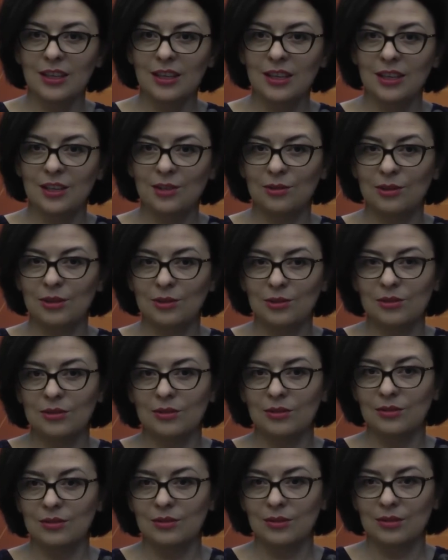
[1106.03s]
you,
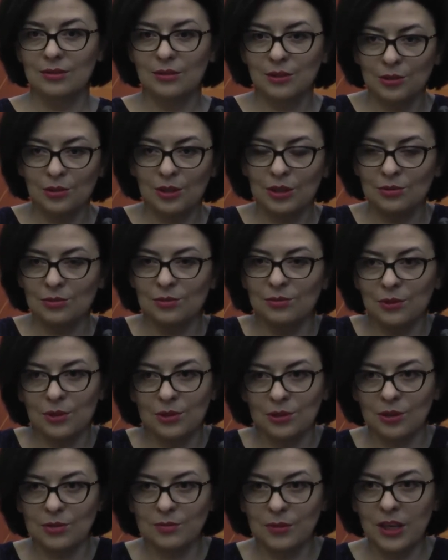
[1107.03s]
not, you can, will
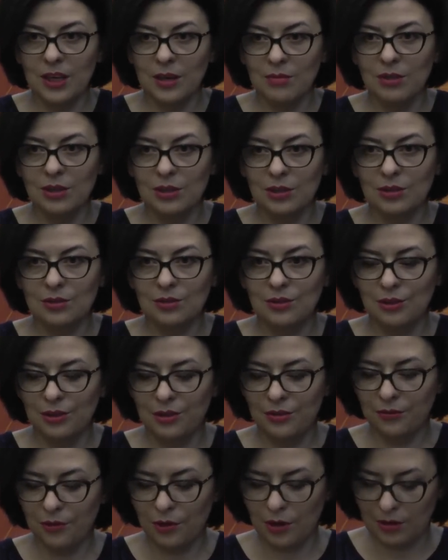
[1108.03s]
not be able to do the
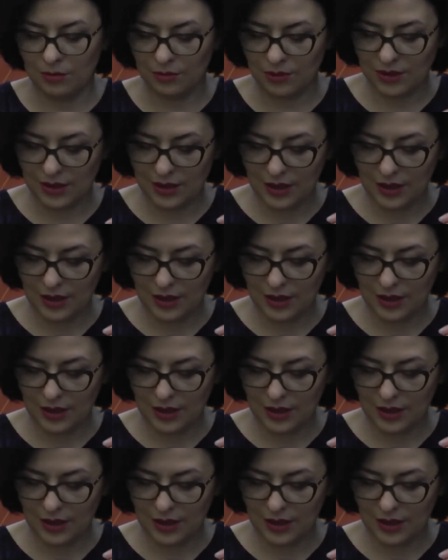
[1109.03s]
reforms.